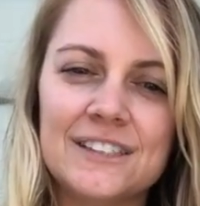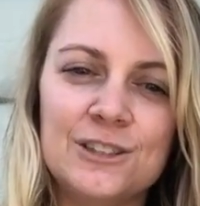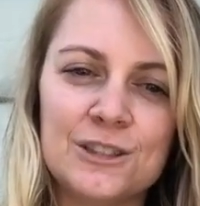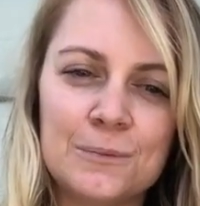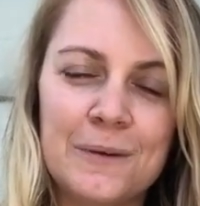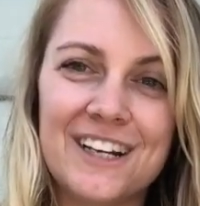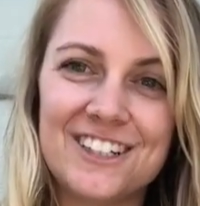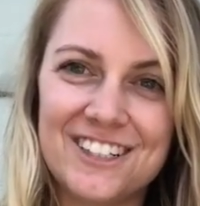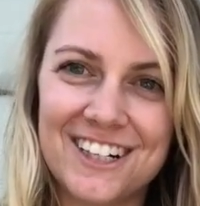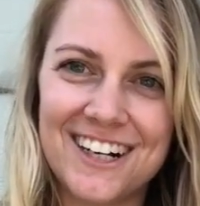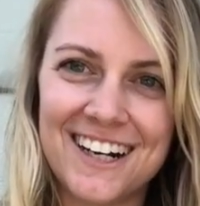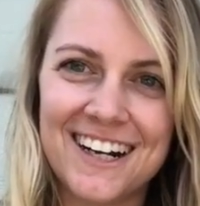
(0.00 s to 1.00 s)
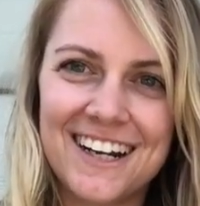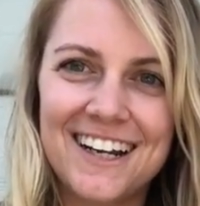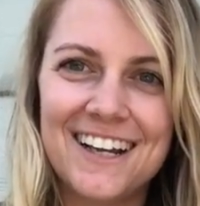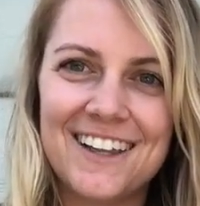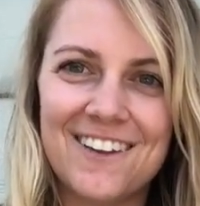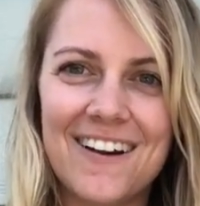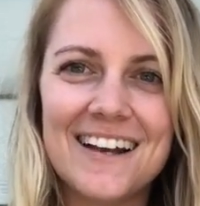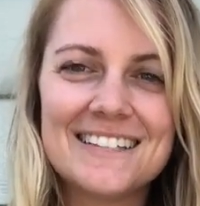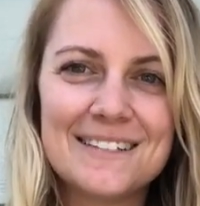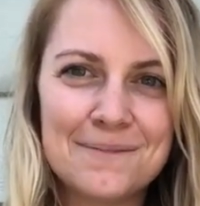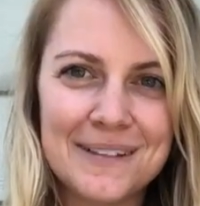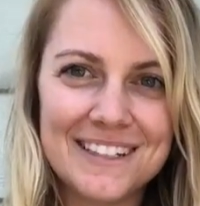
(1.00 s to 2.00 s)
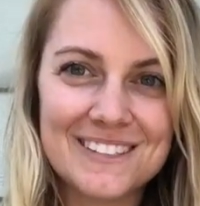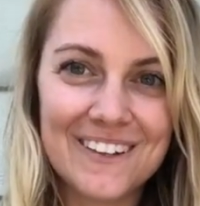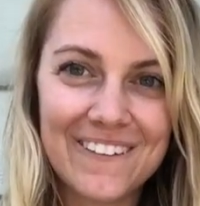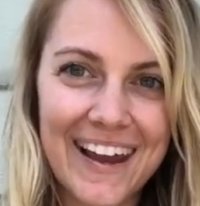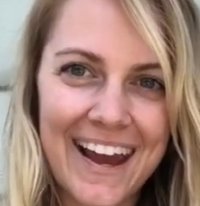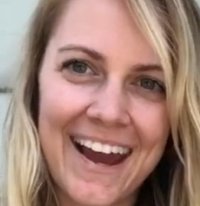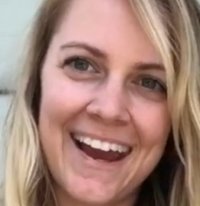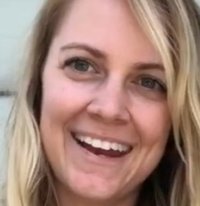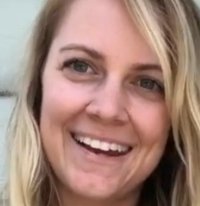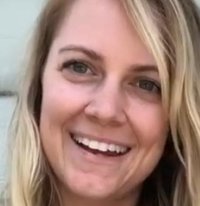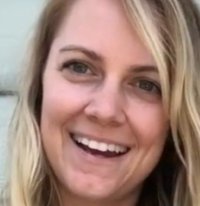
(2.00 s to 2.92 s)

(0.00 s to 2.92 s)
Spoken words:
and just make sure the rest of me is okay,